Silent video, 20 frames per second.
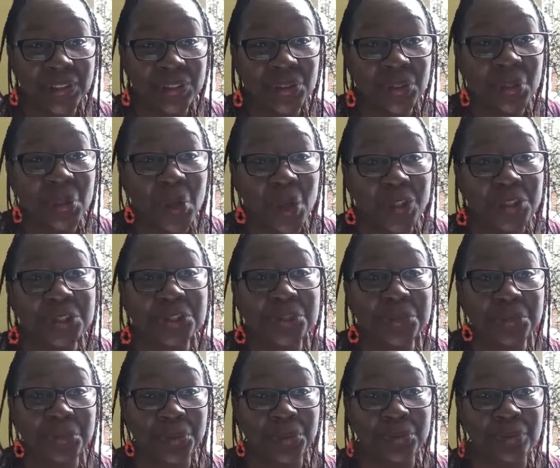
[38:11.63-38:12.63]
to
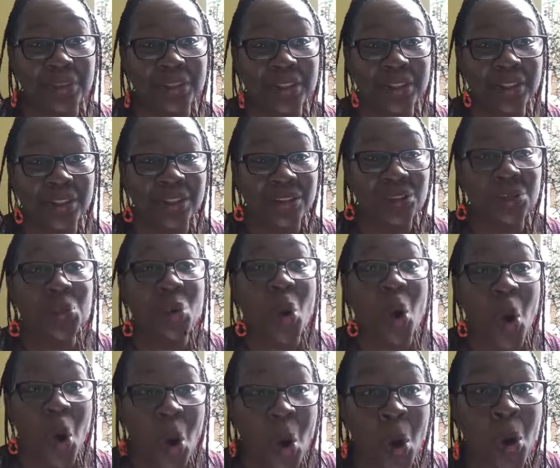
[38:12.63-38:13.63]
contribute to
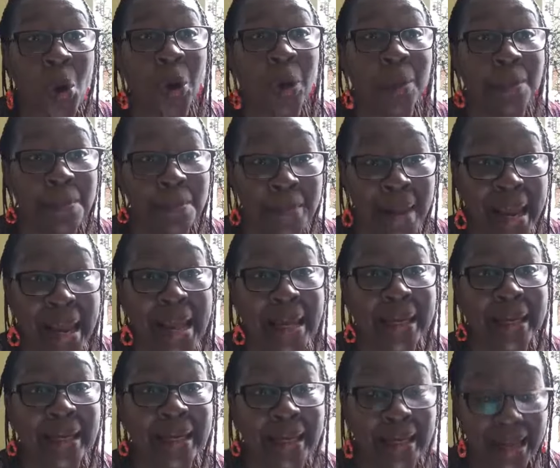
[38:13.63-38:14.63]
all
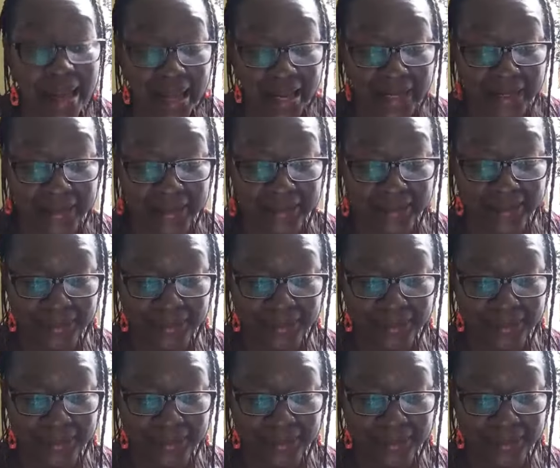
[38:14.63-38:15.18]
mankind.